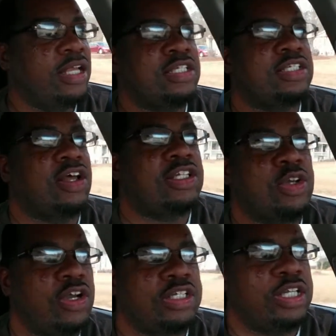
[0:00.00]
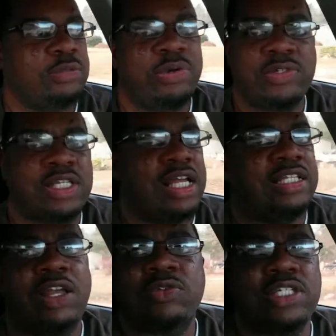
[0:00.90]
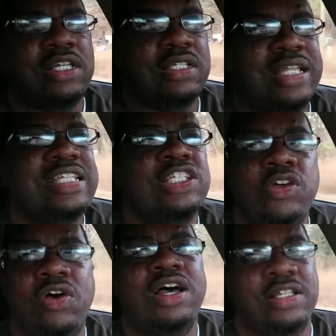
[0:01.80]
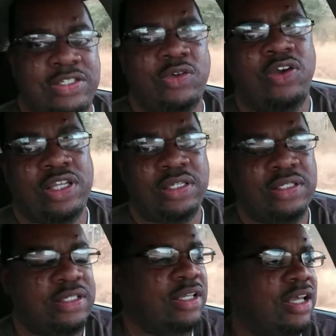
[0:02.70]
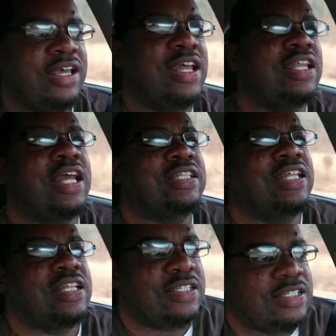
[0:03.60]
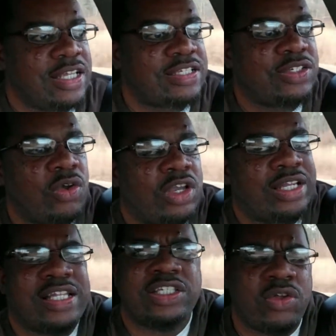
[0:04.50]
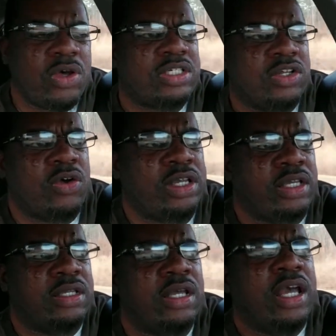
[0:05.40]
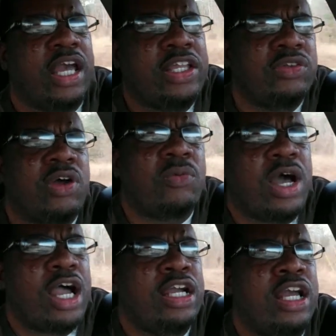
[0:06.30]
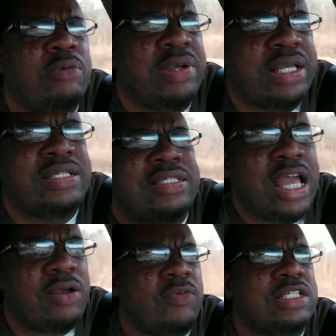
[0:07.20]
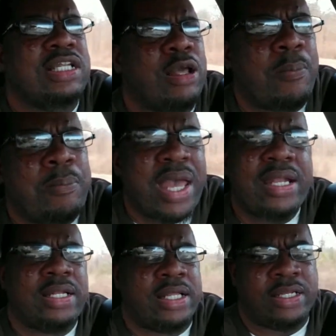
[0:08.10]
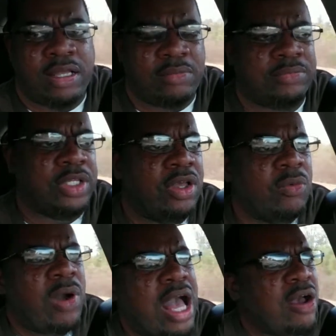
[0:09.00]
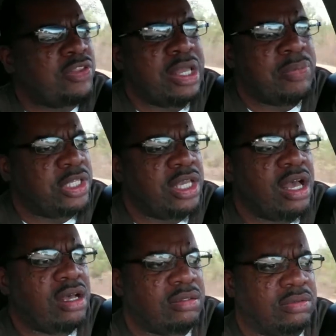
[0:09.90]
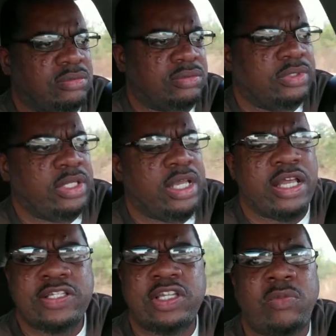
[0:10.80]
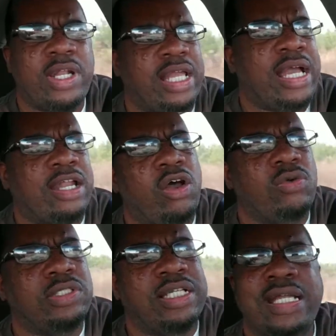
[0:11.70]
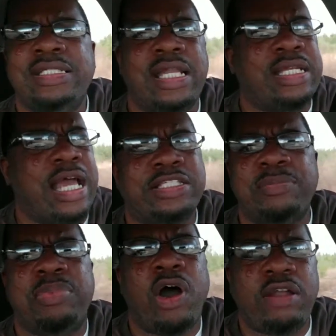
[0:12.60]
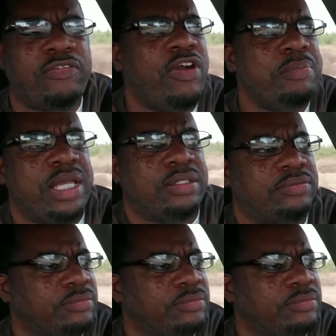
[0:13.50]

They just start talking to another person like they don't see, they saw us talking. It ain't like they didn't see us talking, they saw us talking. And you know why? Because that wasn't embedded in them while they were young. So when they got older, they did not depart from it.